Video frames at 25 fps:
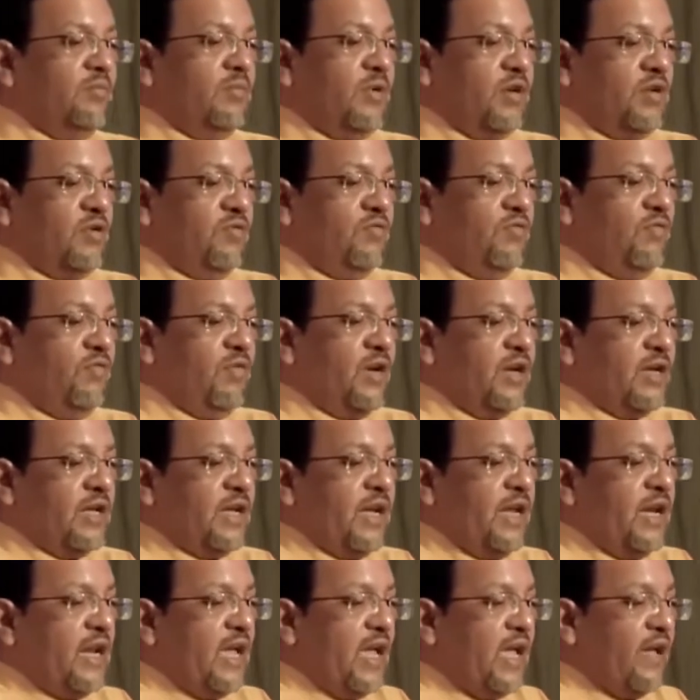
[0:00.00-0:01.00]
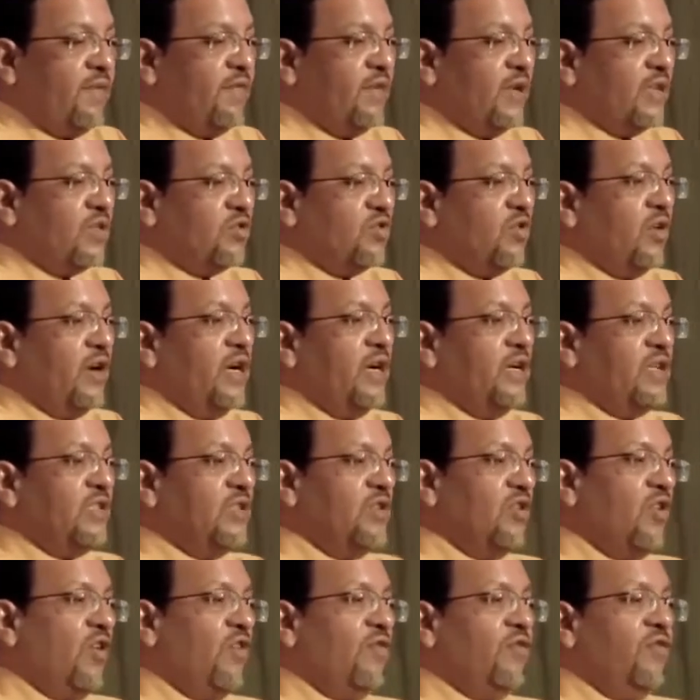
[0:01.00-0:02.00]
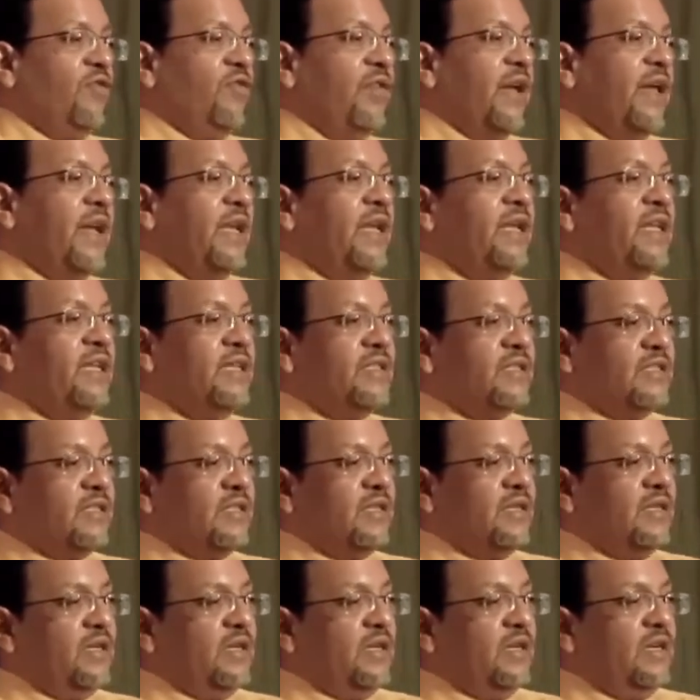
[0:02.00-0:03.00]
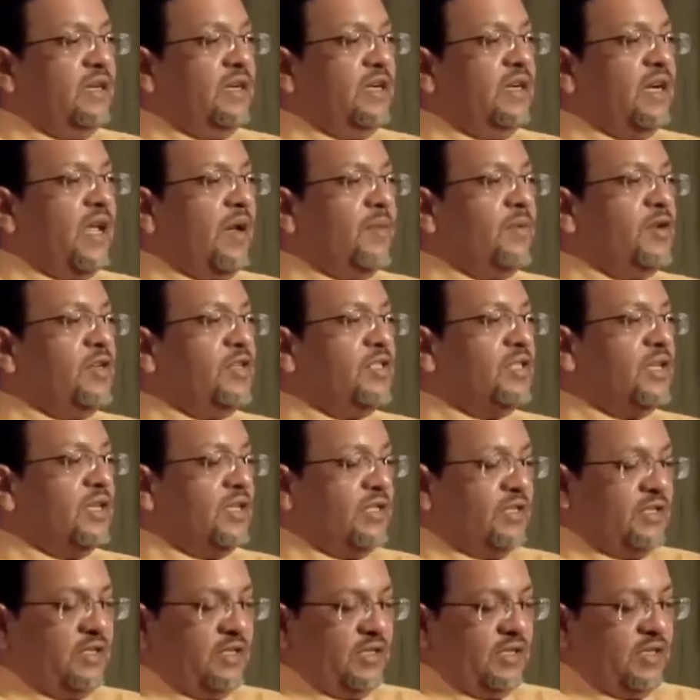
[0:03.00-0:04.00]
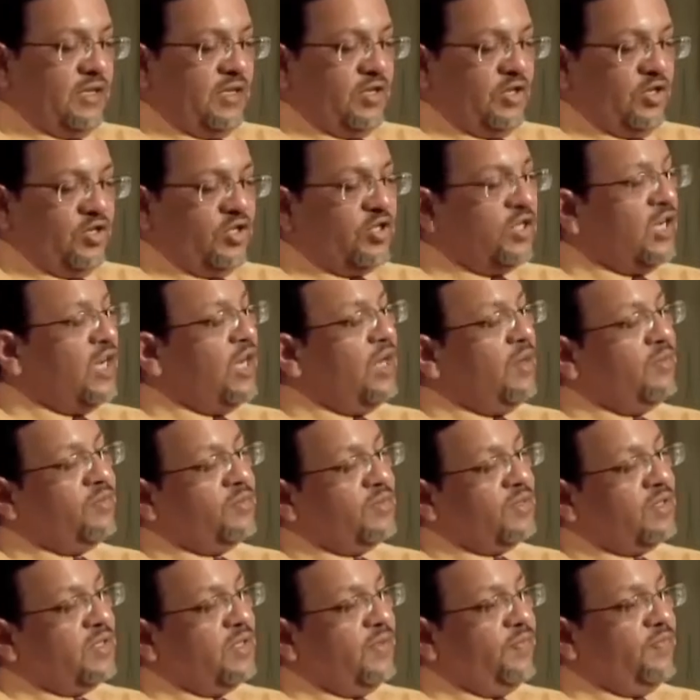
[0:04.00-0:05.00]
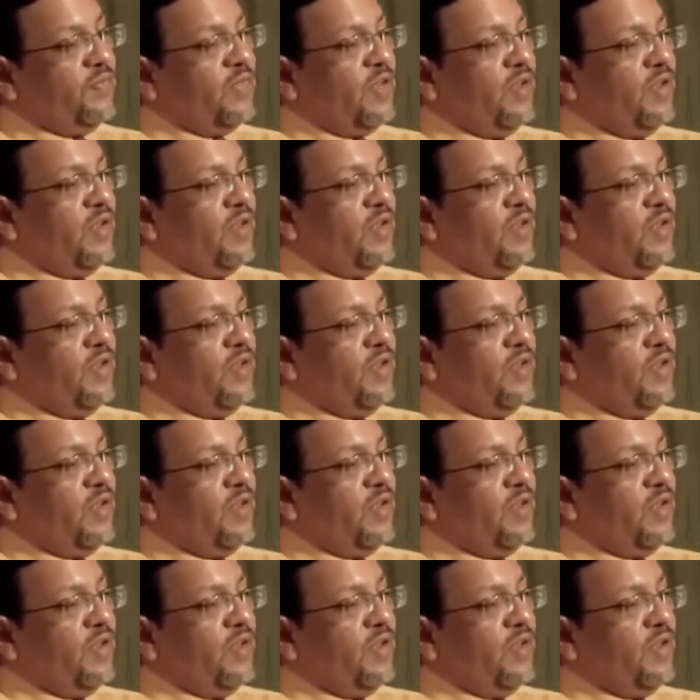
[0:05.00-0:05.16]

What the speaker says: but one can have asteroids of varying dimensions, shapes.